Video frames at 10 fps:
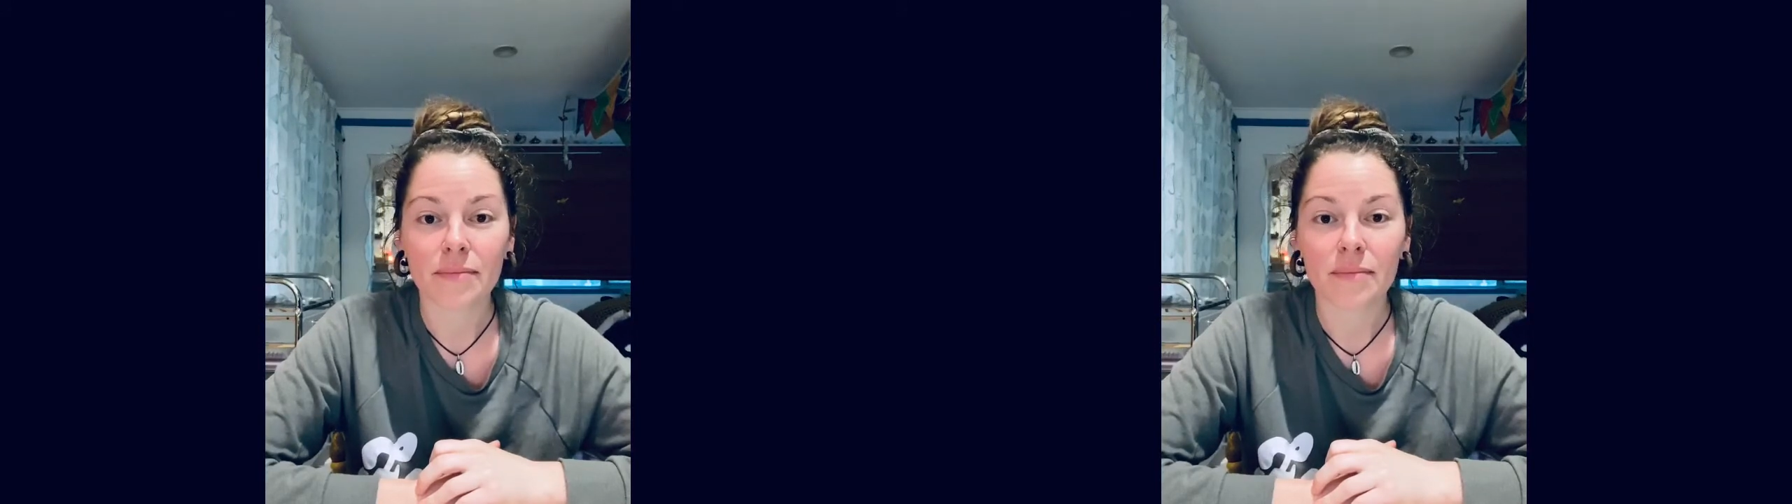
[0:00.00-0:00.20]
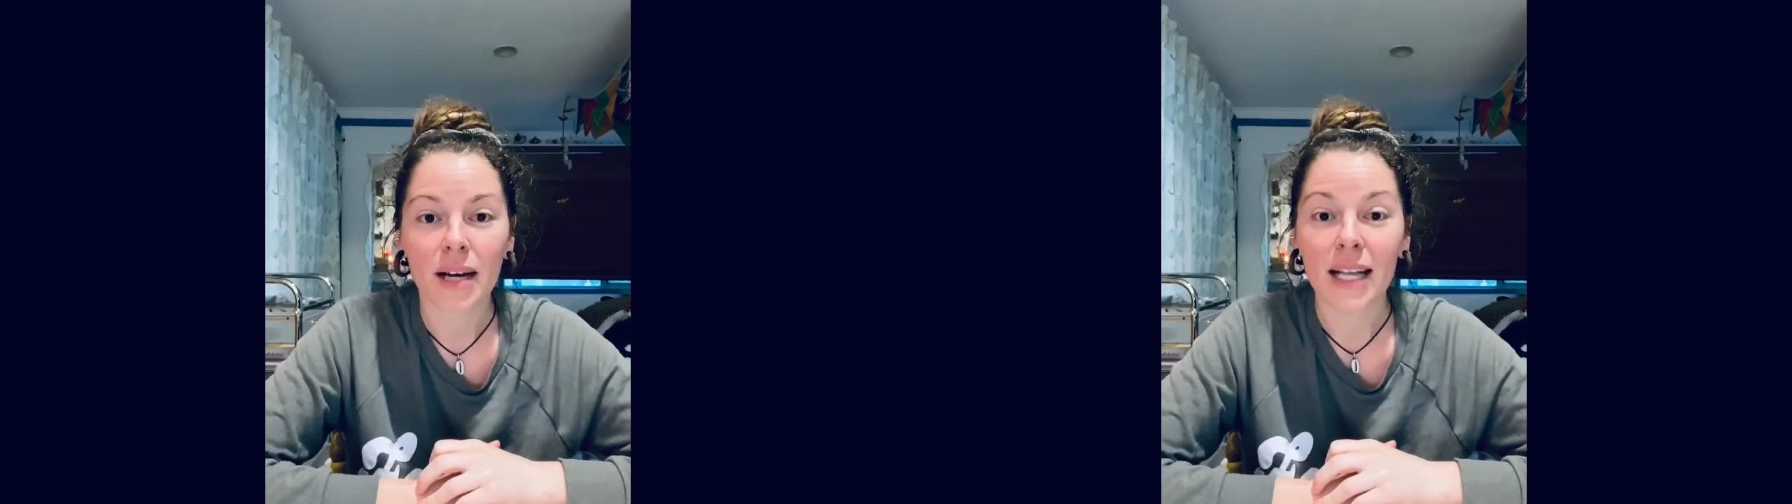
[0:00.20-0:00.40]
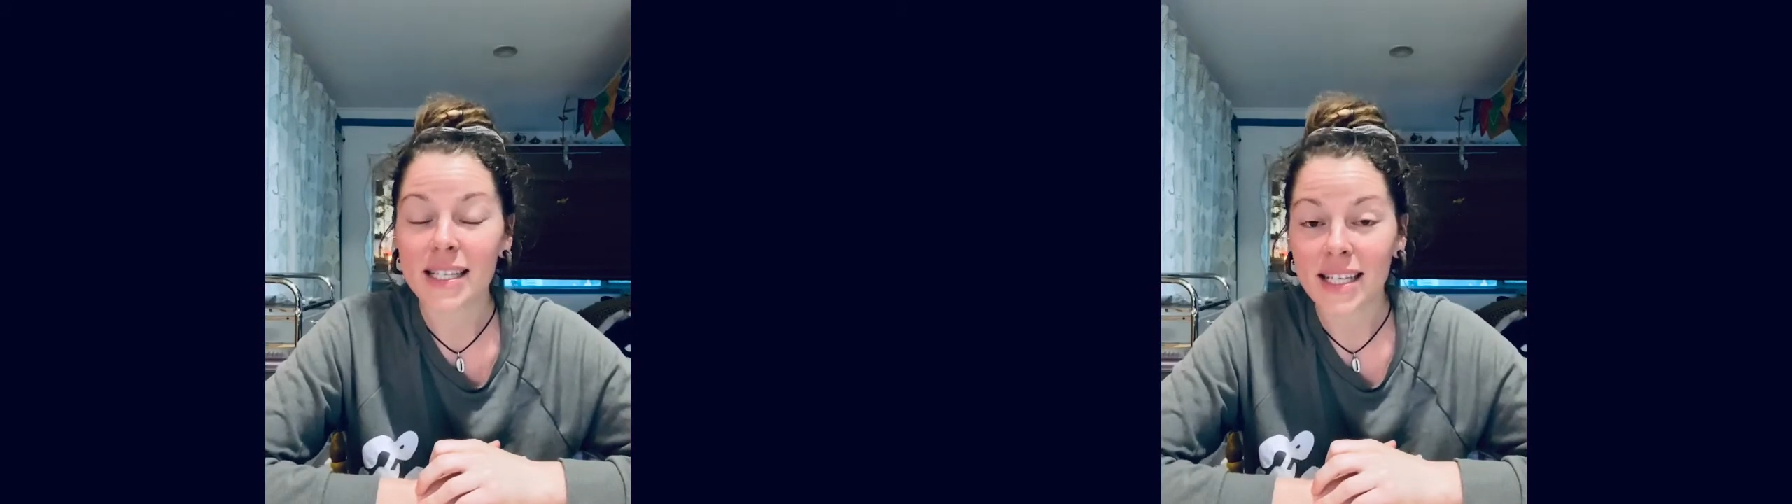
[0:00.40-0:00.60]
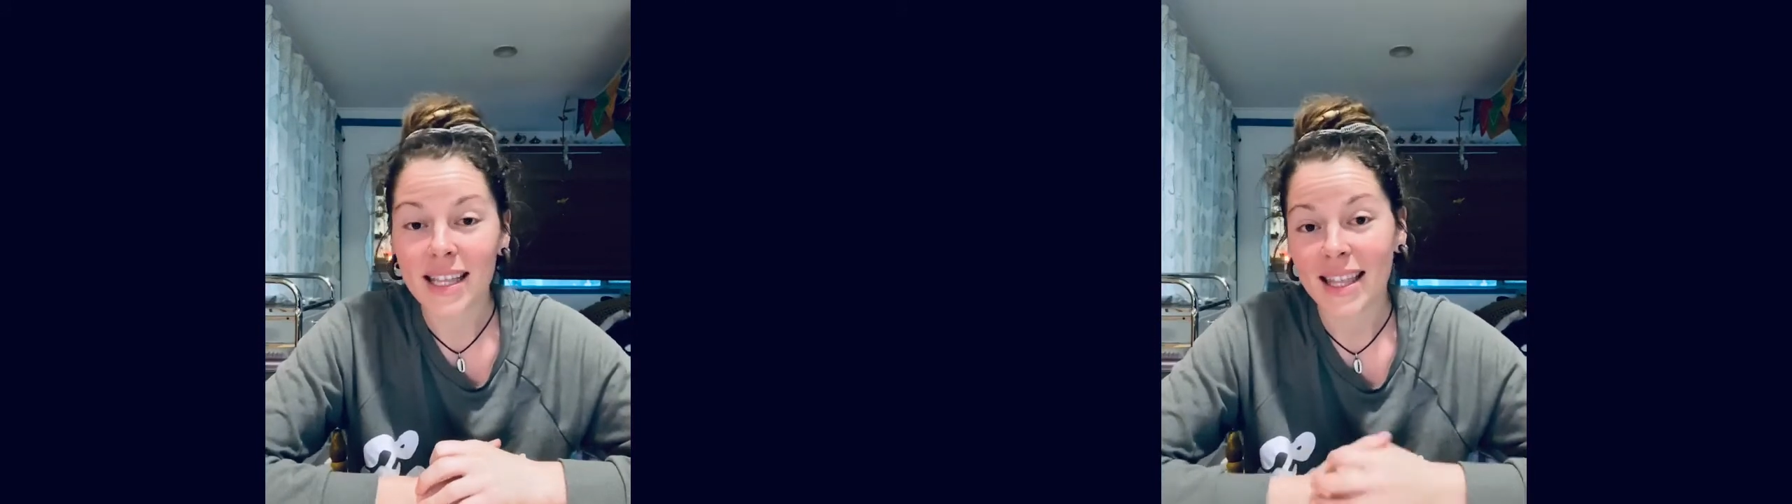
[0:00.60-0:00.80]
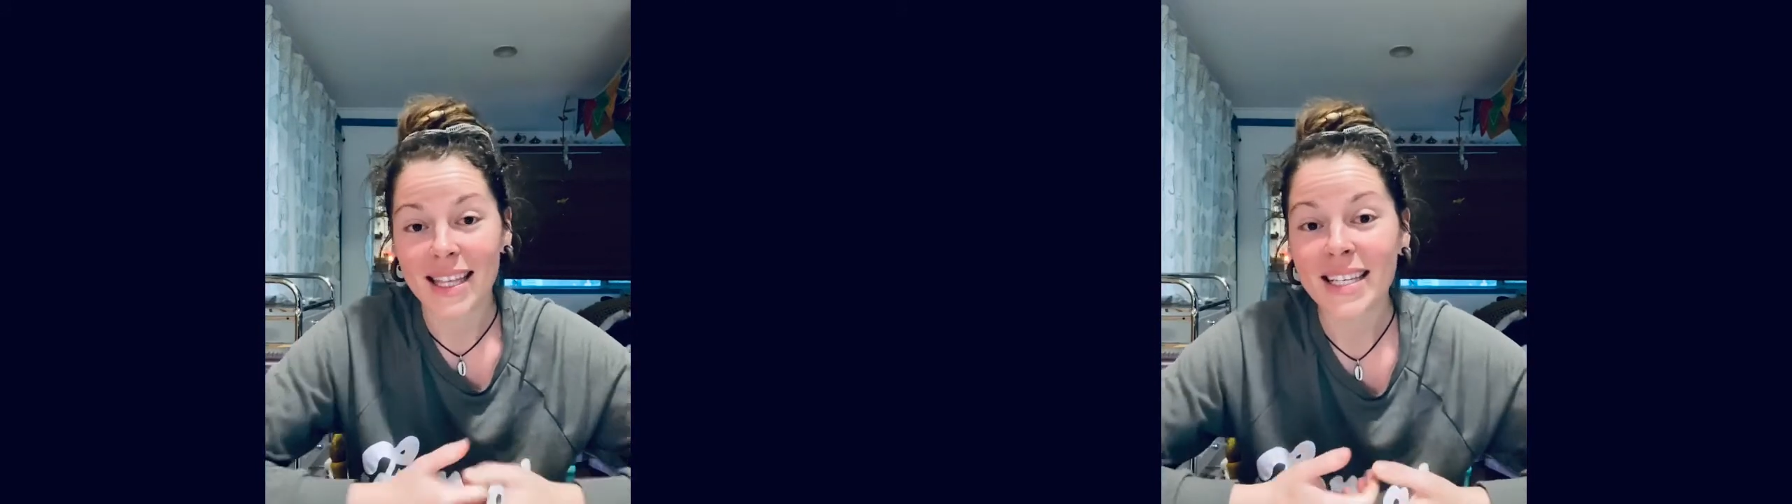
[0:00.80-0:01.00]
And see,
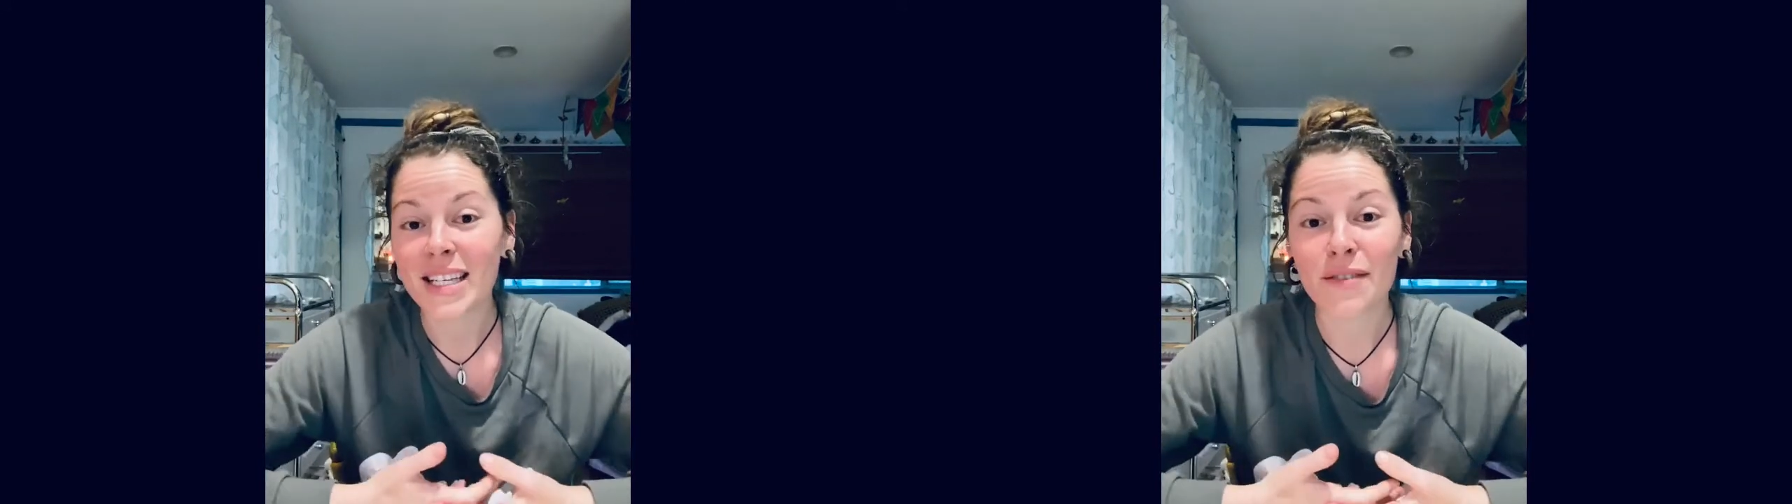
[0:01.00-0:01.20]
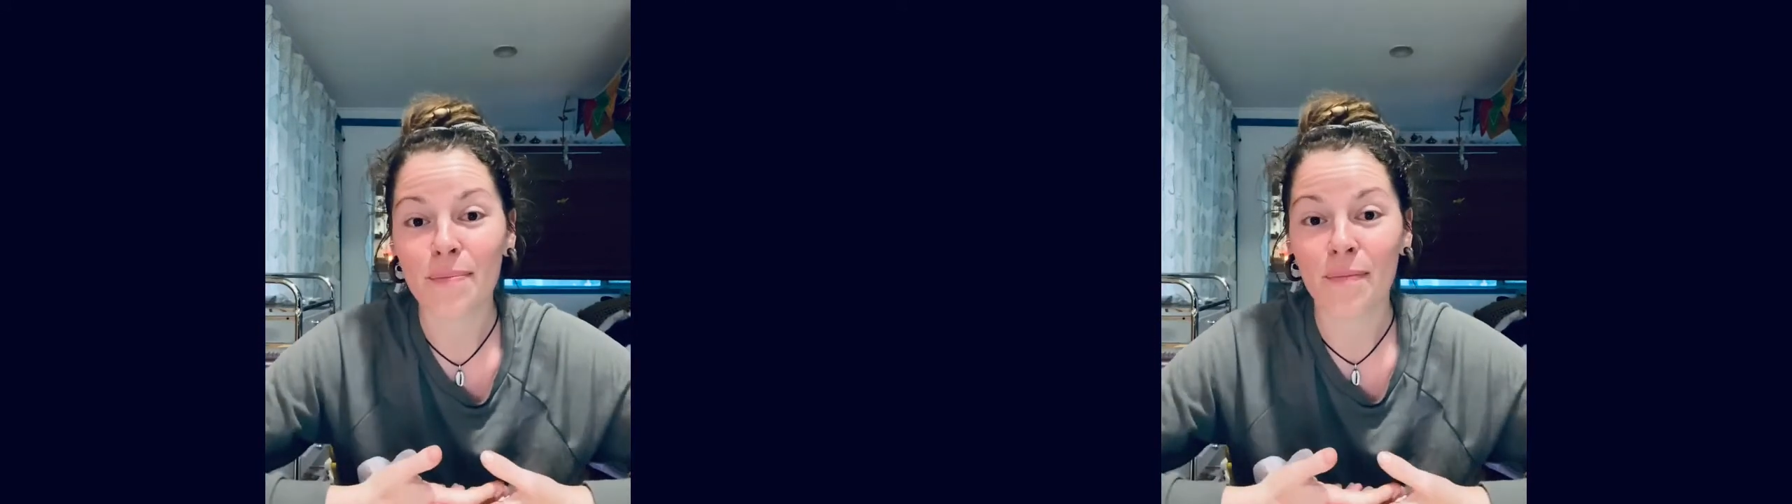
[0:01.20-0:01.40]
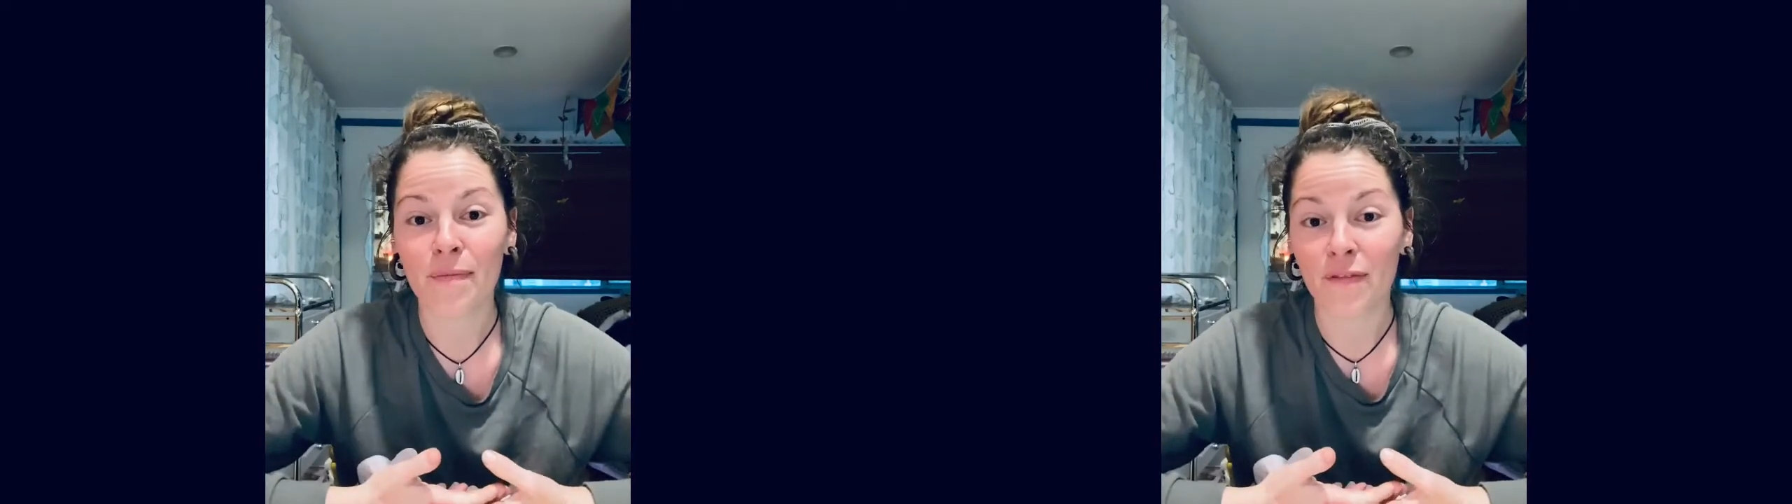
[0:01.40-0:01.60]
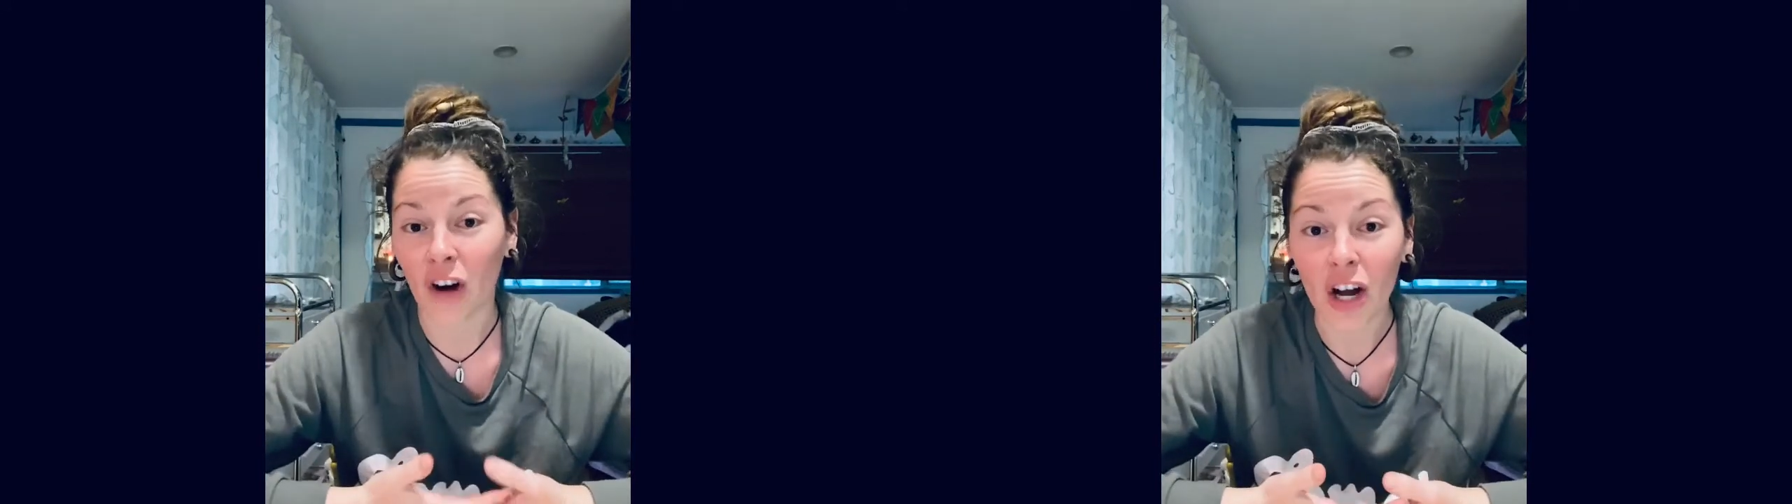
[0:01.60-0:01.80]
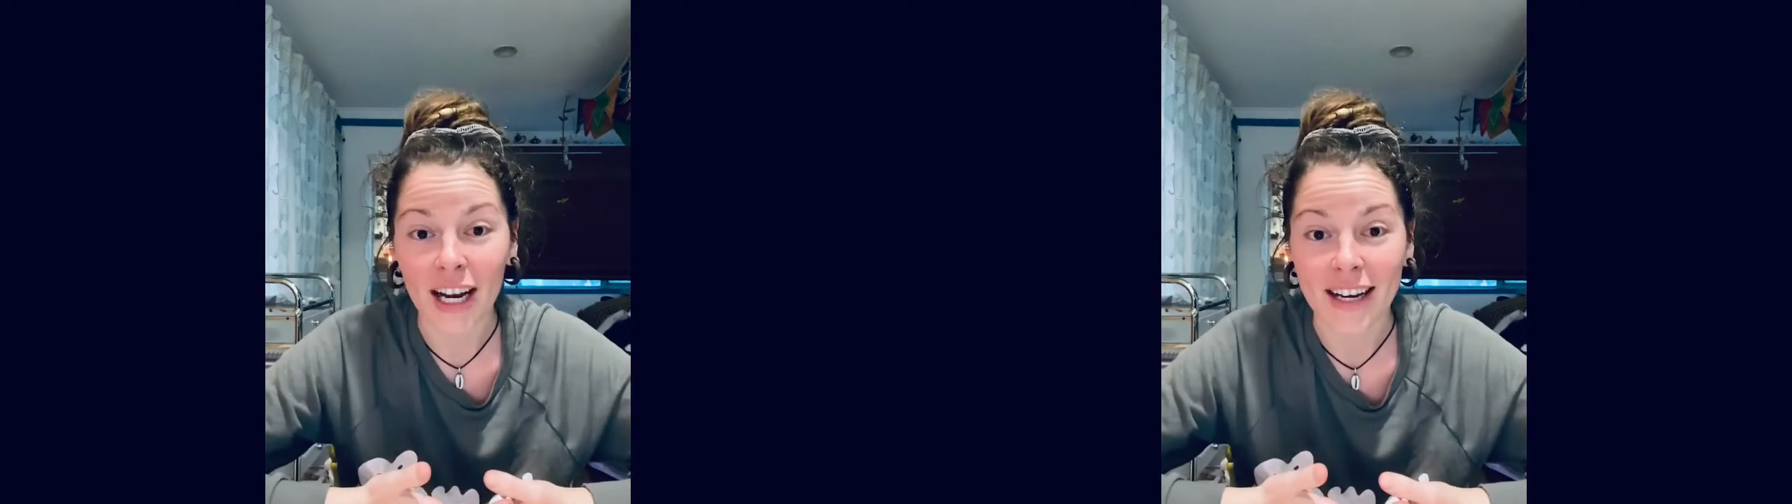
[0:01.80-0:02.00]
this is
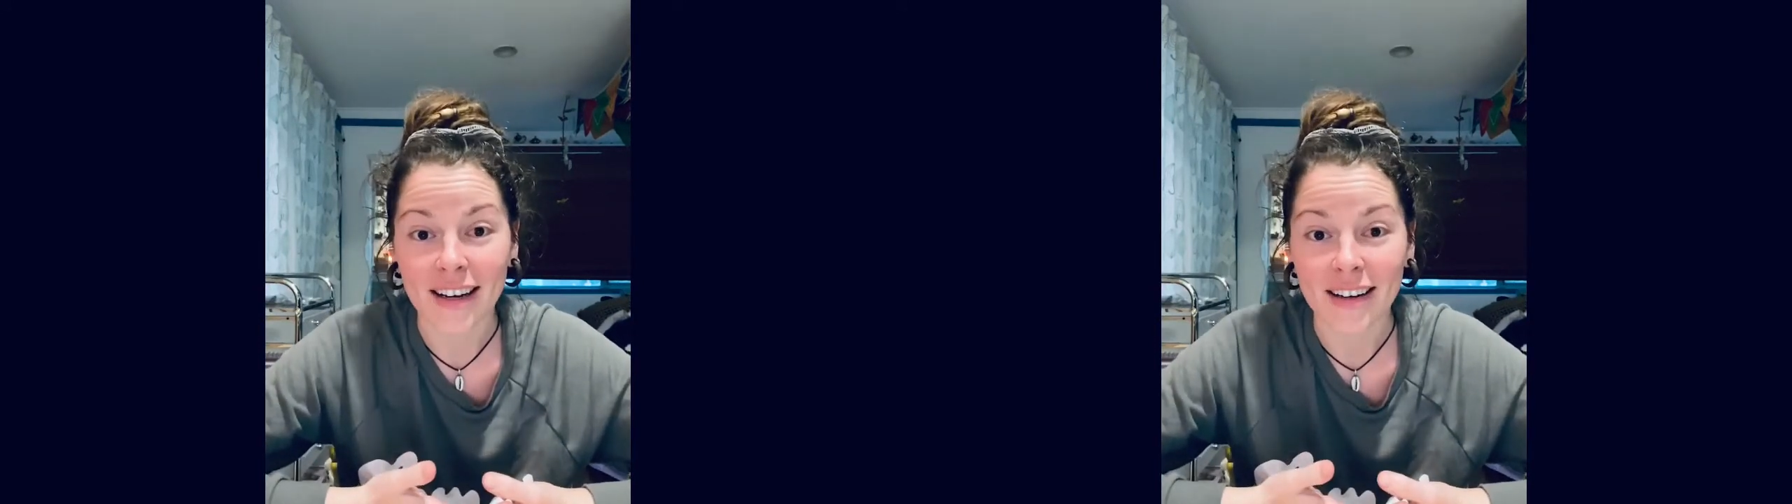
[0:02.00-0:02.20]
fine.